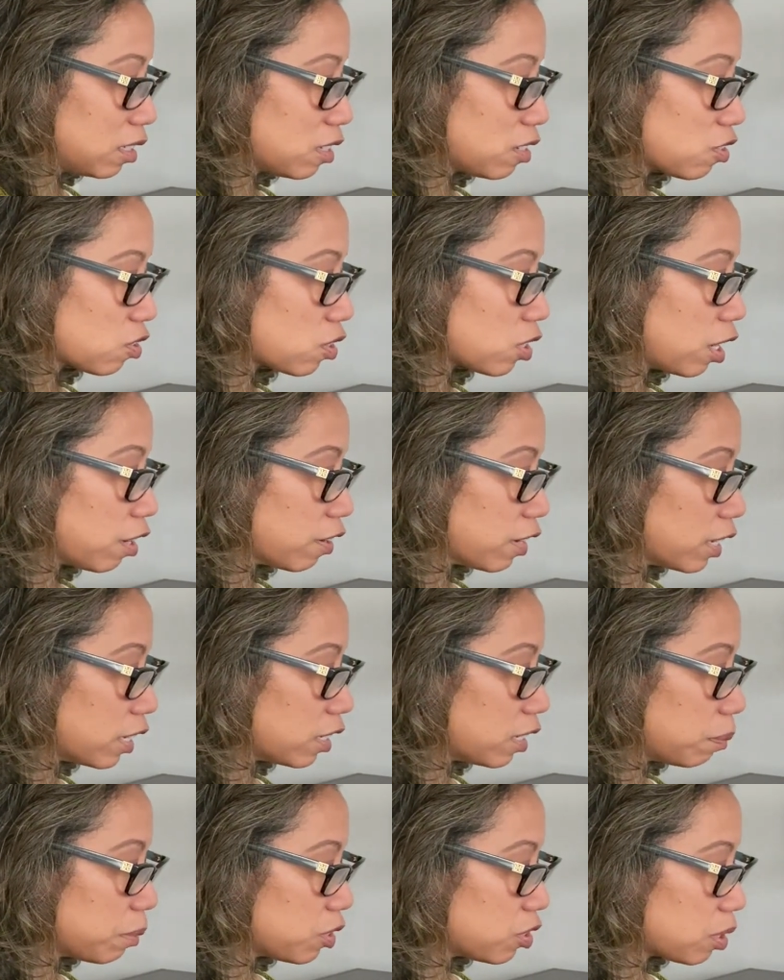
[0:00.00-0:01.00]
Sorry,
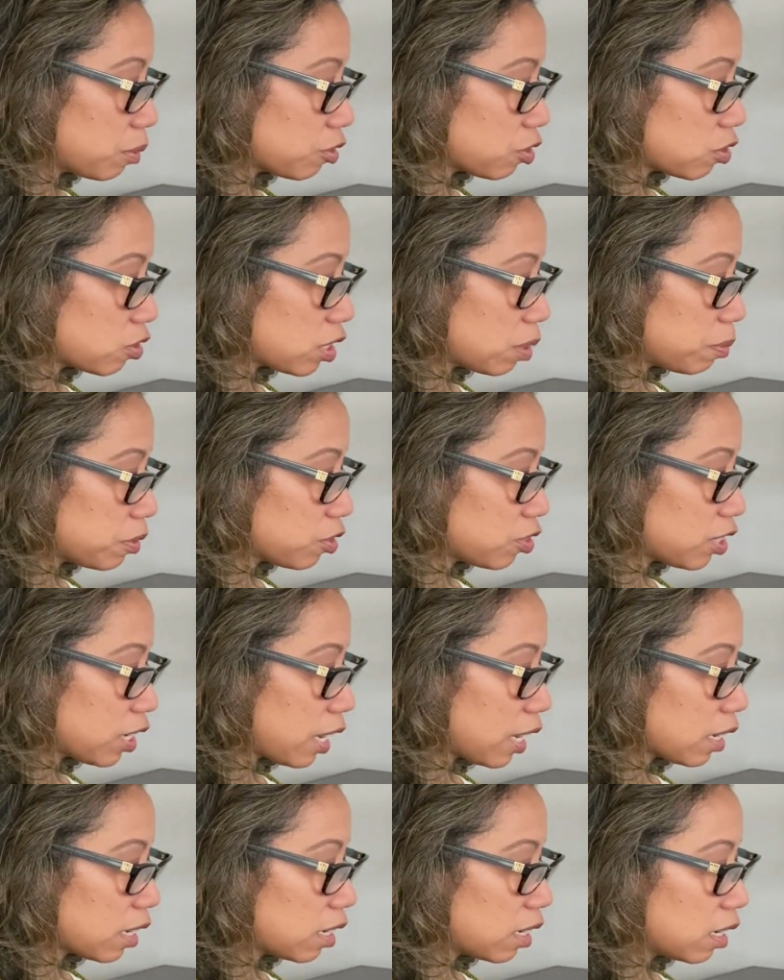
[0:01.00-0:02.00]
let me just double
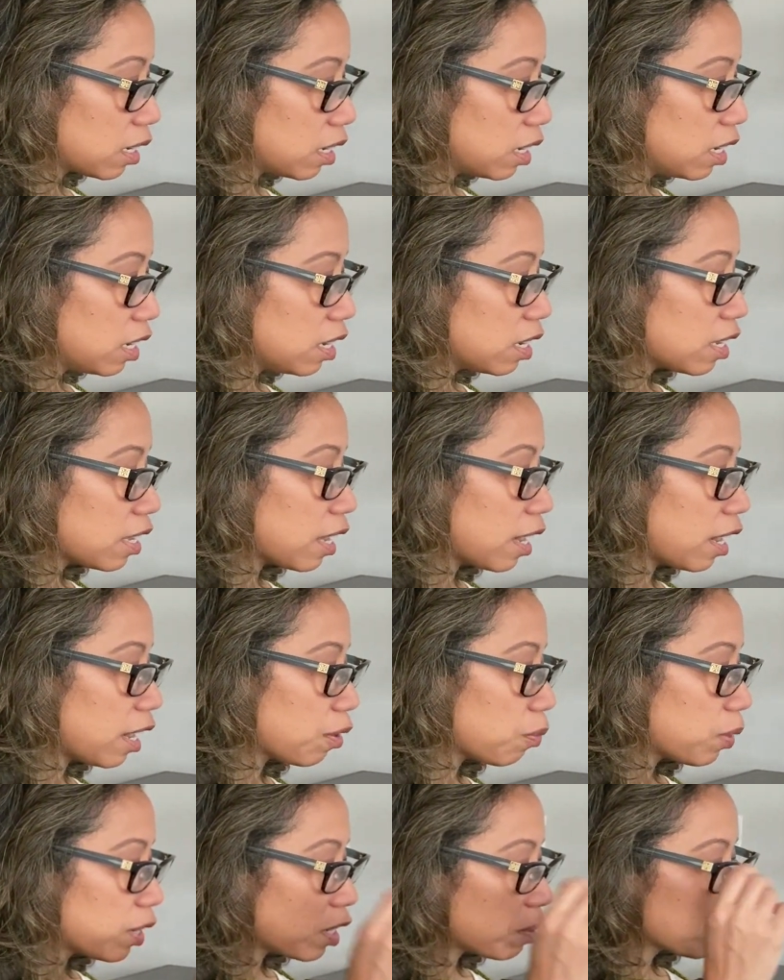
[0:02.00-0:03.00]
check. Yeah, I
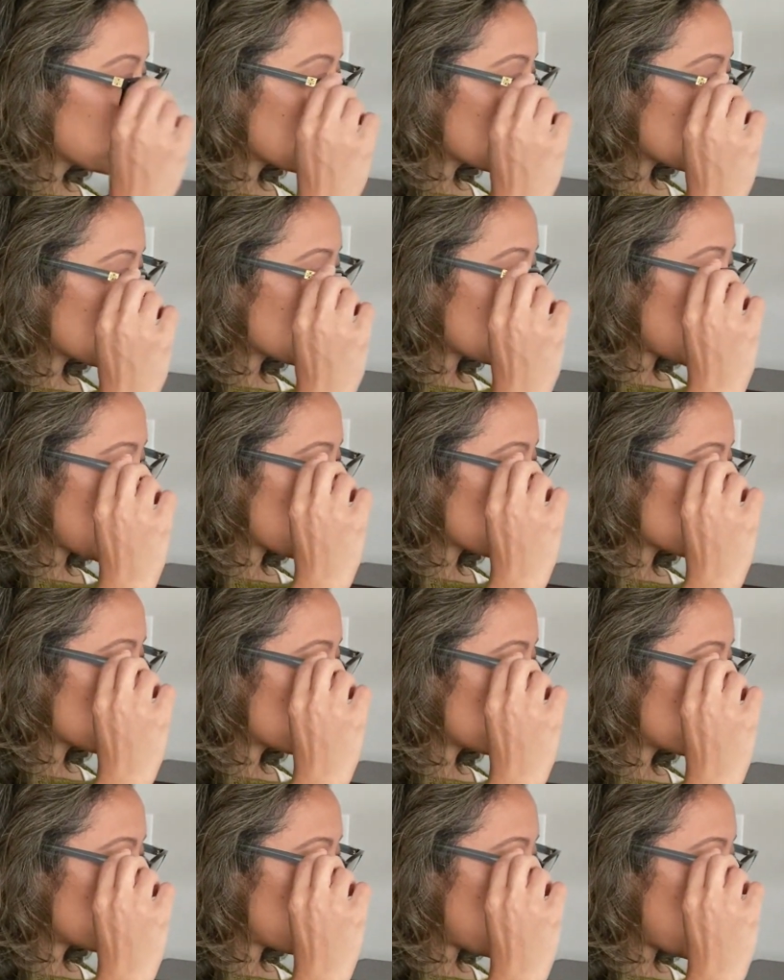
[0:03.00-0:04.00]
went up to a
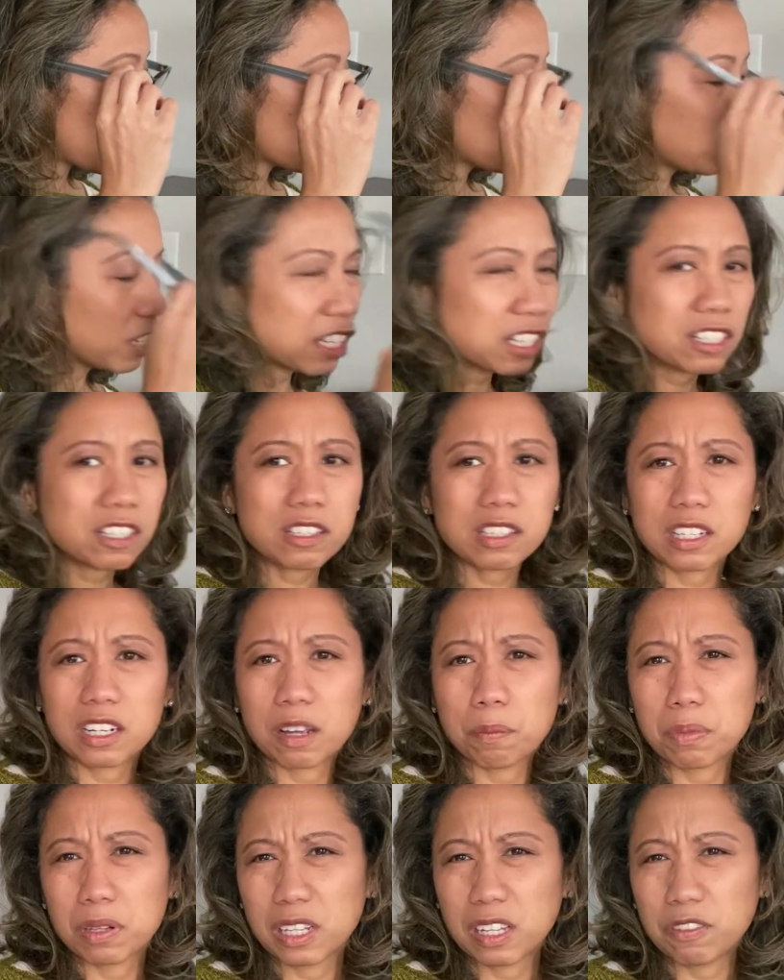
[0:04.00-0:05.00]
size 5 needles and I
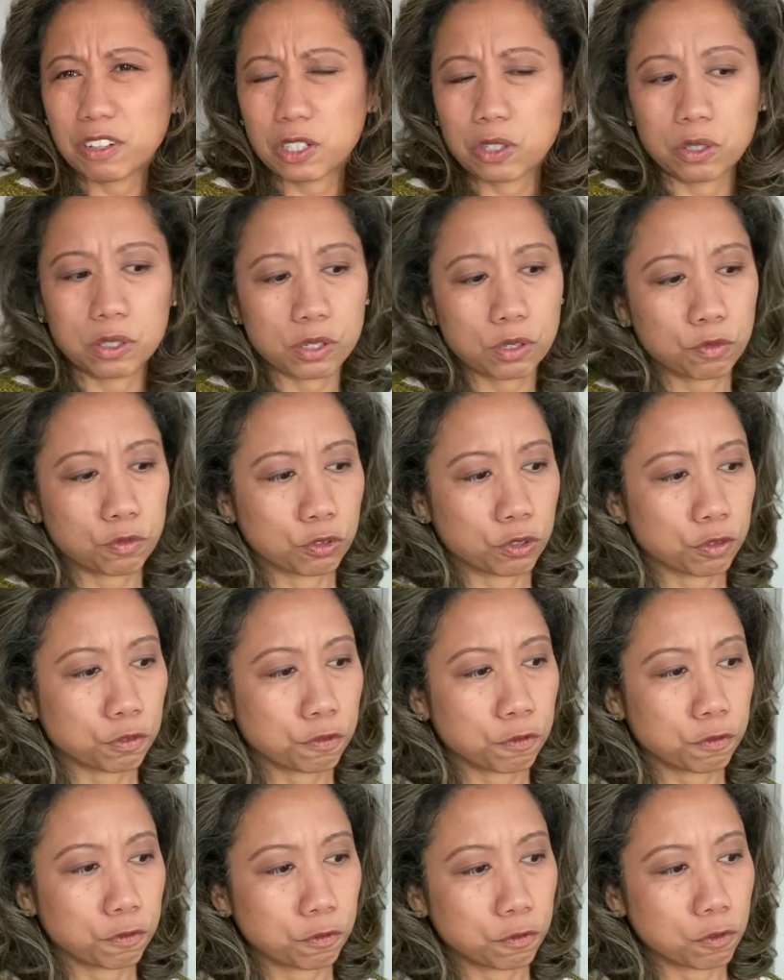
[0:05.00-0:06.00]
believe it calls for a
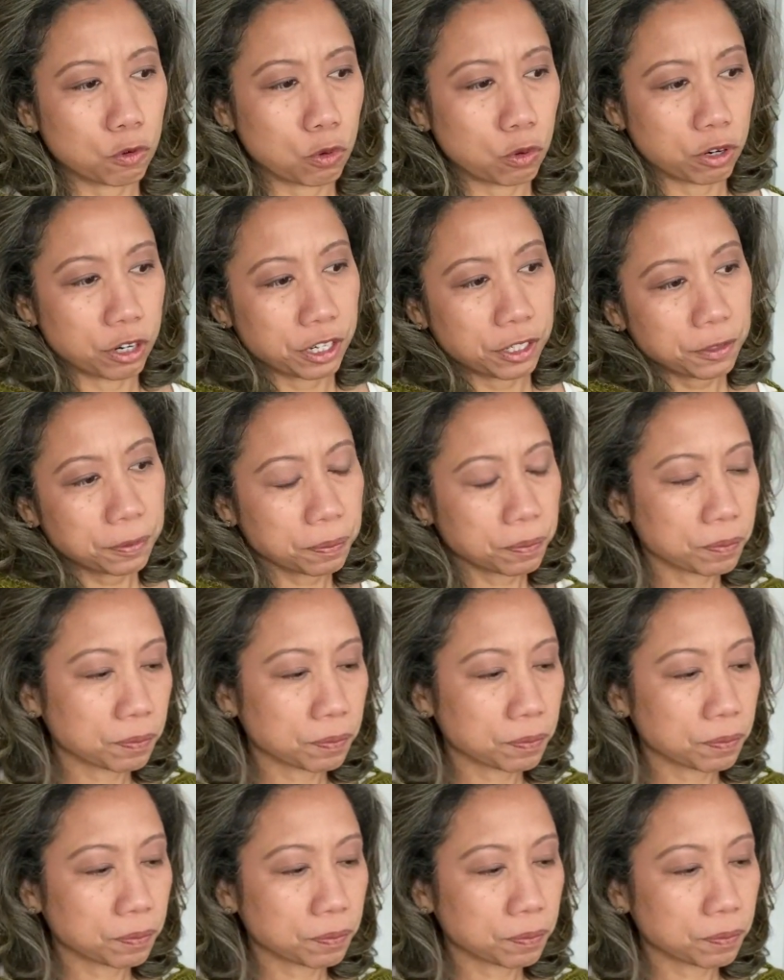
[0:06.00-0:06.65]
4.